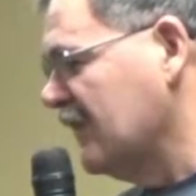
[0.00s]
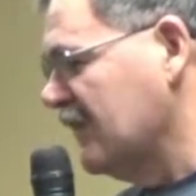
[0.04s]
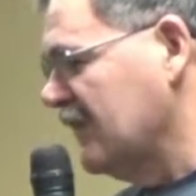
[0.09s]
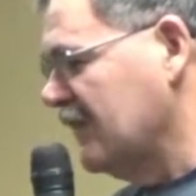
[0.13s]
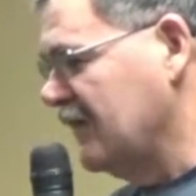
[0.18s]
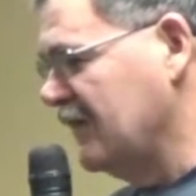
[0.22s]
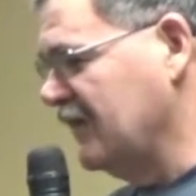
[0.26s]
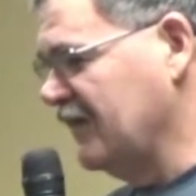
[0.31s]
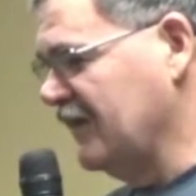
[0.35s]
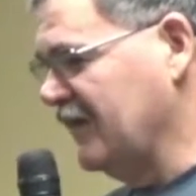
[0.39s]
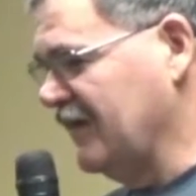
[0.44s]

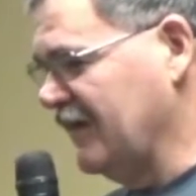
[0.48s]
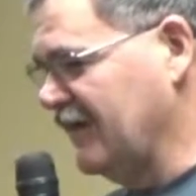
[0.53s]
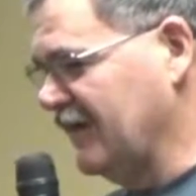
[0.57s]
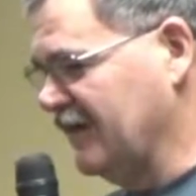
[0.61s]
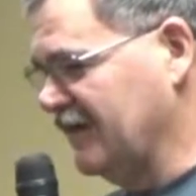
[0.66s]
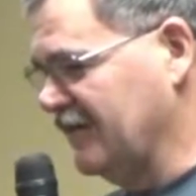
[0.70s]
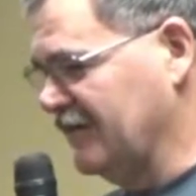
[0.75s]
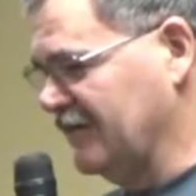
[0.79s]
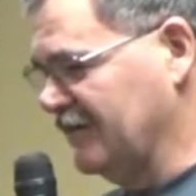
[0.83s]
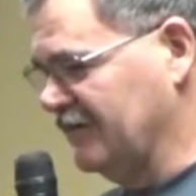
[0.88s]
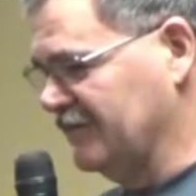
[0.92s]
and he
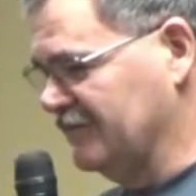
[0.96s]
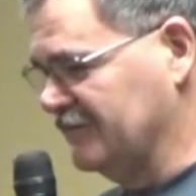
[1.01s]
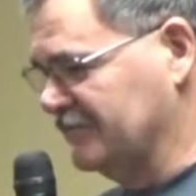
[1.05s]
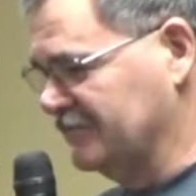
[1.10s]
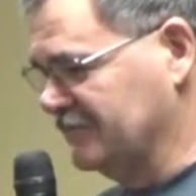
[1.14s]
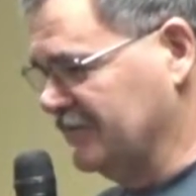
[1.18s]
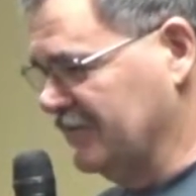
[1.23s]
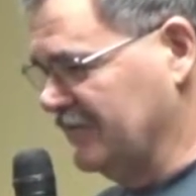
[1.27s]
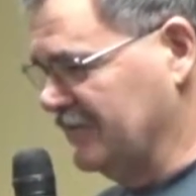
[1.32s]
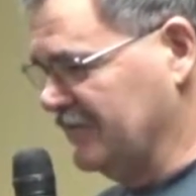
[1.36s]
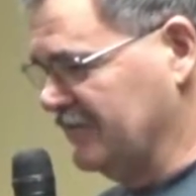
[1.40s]
had
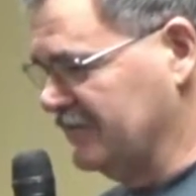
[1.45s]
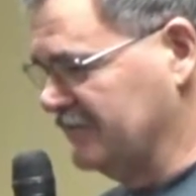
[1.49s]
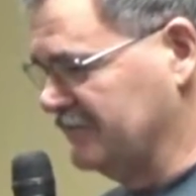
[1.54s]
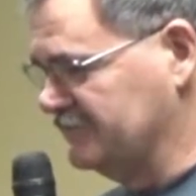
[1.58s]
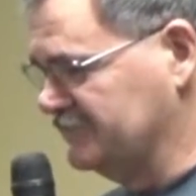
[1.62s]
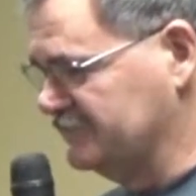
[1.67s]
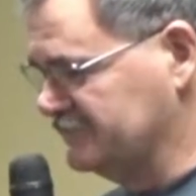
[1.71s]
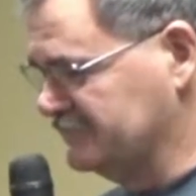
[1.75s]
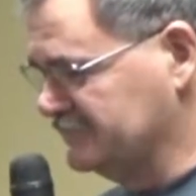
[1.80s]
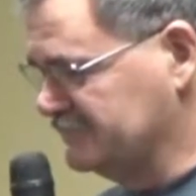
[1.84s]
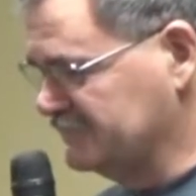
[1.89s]
a
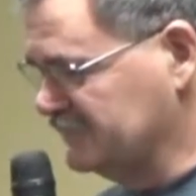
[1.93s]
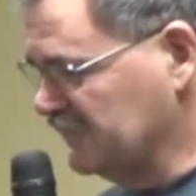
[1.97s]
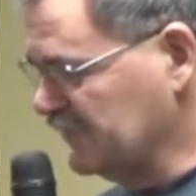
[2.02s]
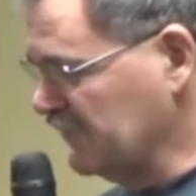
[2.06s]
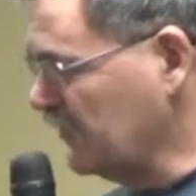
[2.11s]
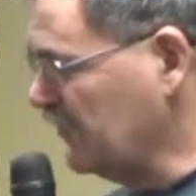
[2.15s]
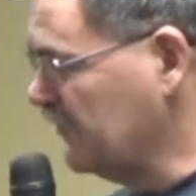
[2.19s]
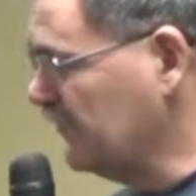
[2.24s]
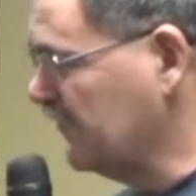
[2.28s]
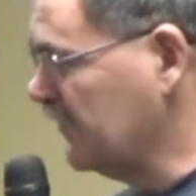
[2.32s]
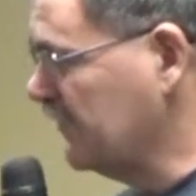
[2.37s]

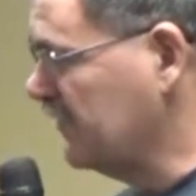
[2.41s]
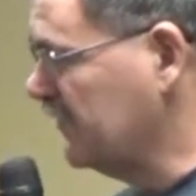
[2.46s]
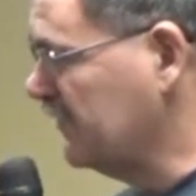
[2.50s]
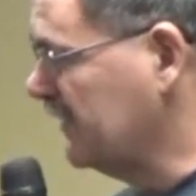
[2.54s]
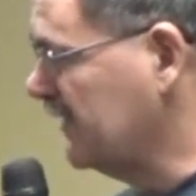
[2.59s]
chauffeur